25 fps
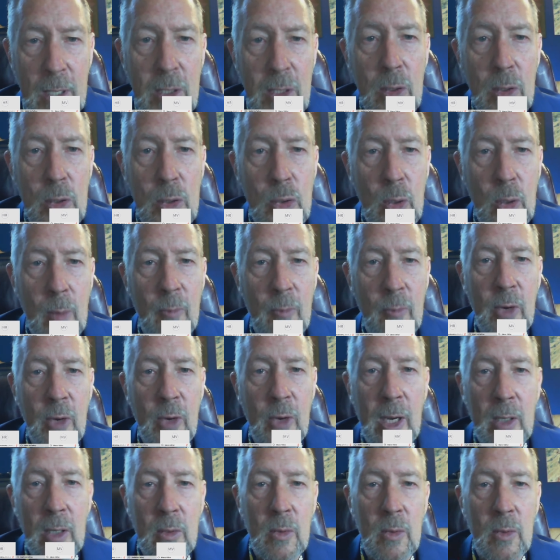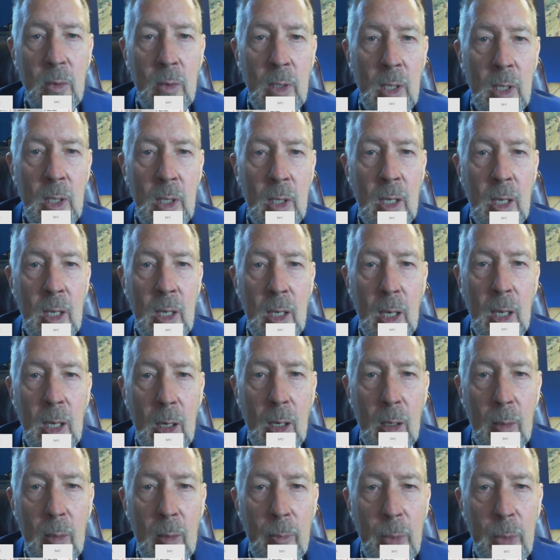the term fractal,
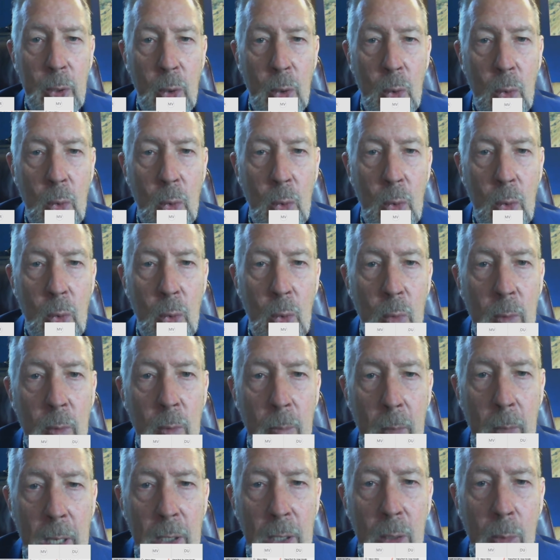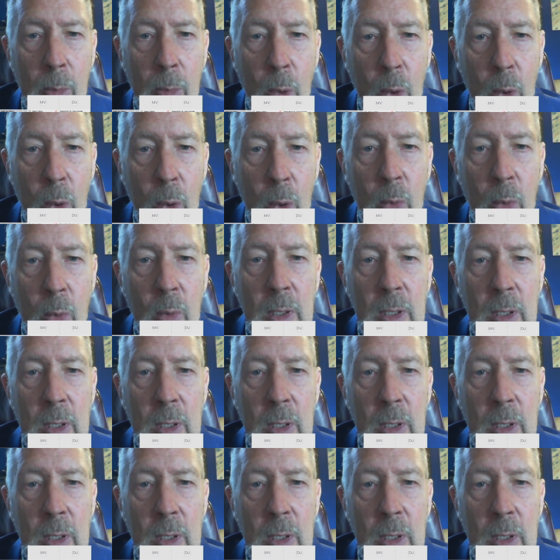Benoît Mandelbrot,